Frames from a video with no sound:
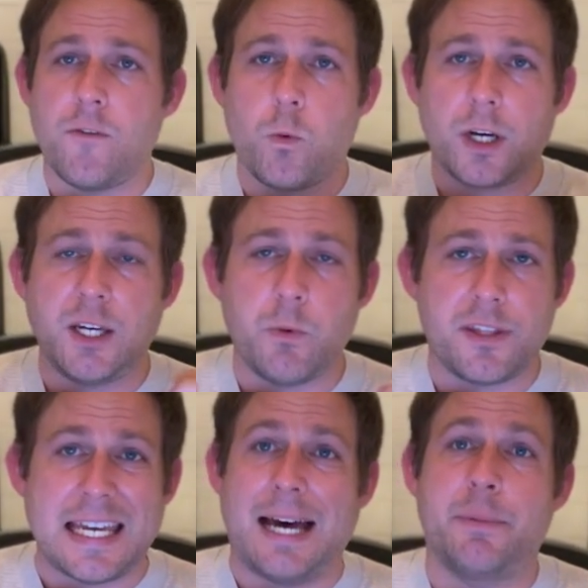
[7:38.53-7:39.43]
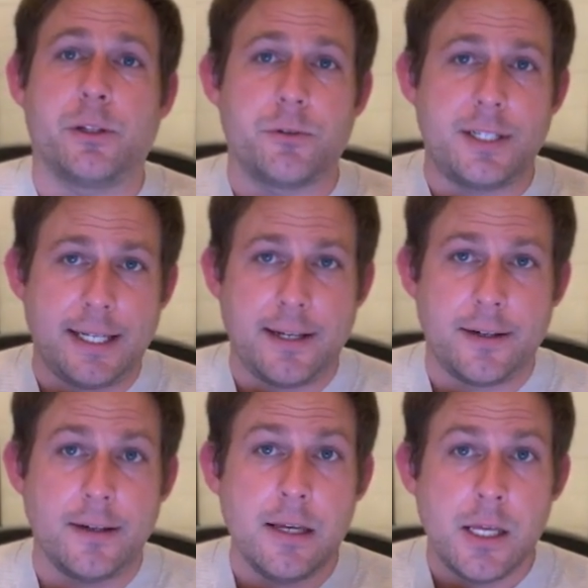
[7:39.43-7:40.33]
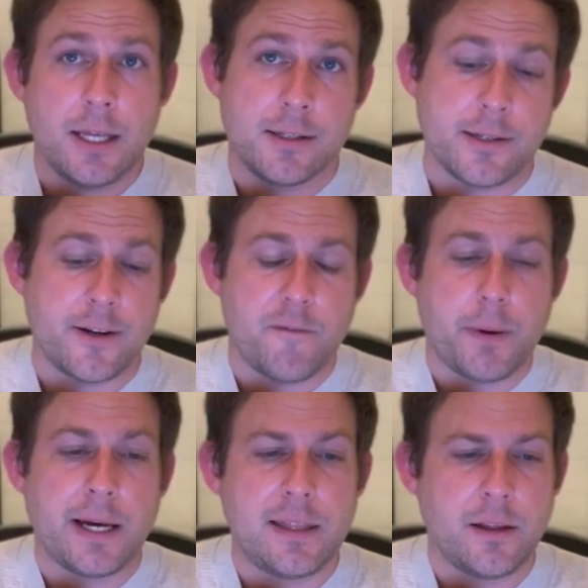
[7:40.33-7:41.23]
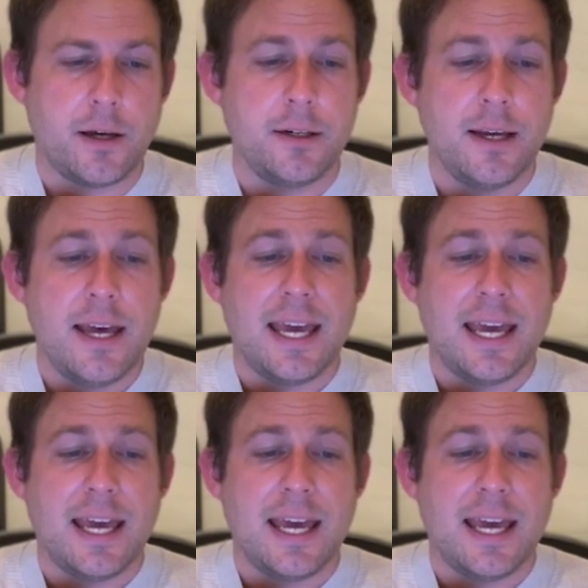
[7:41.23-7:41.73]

of working with tabular data inside of Python.